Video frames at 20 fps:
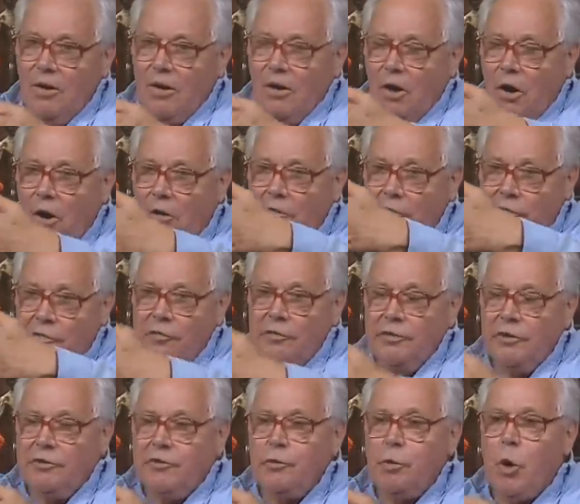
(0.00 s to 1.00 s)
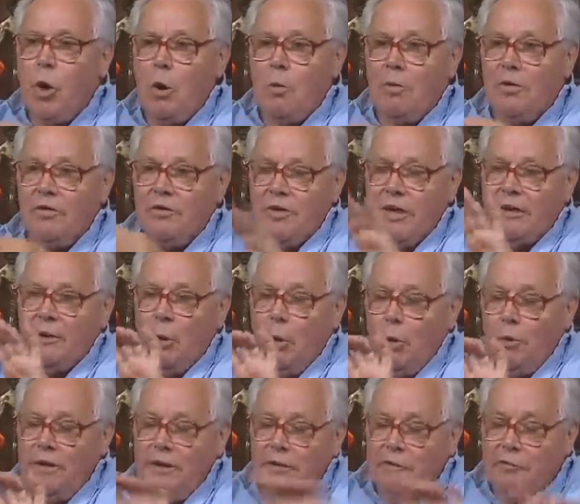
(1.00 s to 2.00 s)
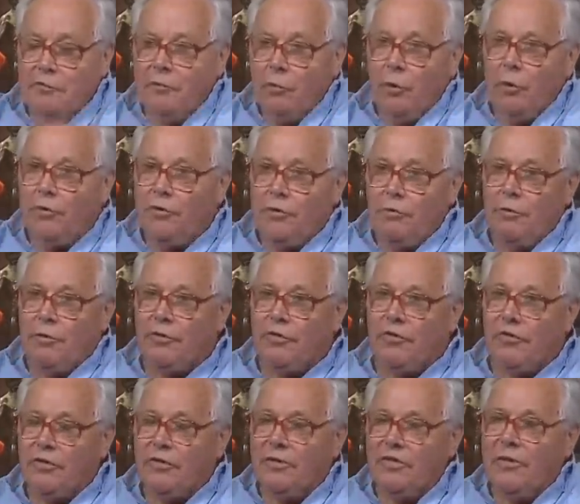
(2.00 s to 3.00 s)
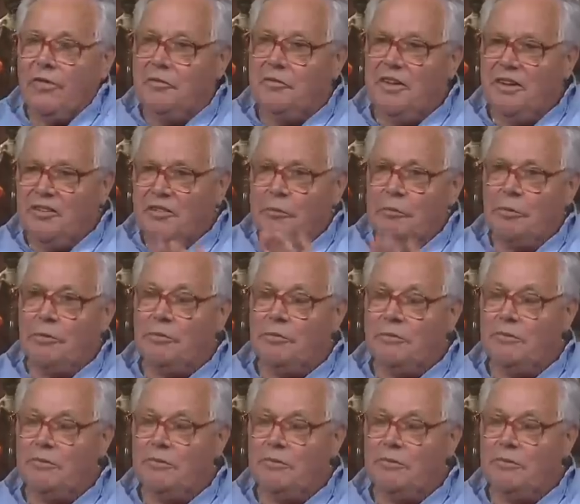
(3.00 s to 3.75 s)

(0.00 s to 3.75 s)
off the drawers that only the front was visible,